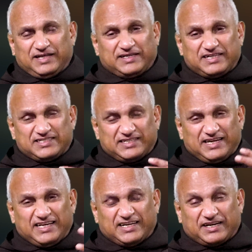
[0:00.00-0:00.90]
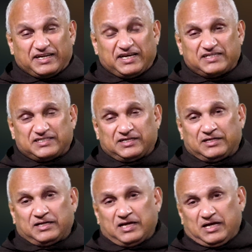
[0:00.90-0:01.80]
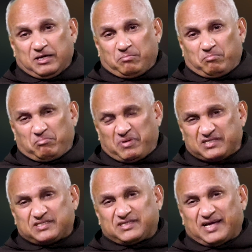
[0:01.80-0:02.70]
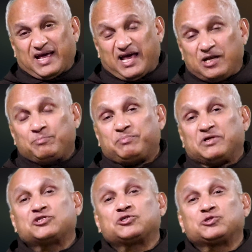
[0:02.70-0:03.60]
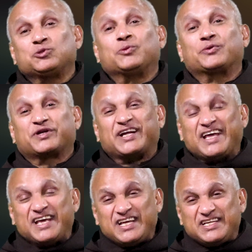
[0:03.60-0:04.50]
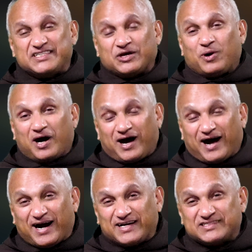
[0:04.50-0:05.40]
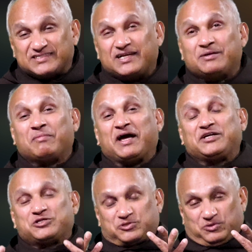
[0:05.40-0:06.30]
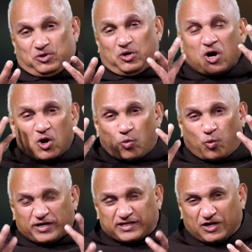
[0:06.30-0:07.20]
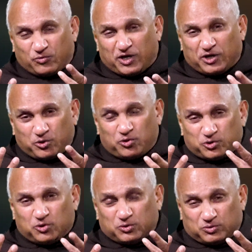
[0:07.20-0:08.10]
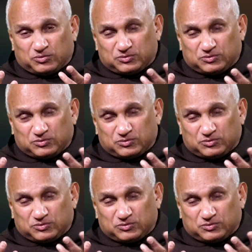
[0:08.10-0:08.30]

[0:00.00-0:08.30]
that is in creation must help us to raise our hearts and minds to God. Whatever you do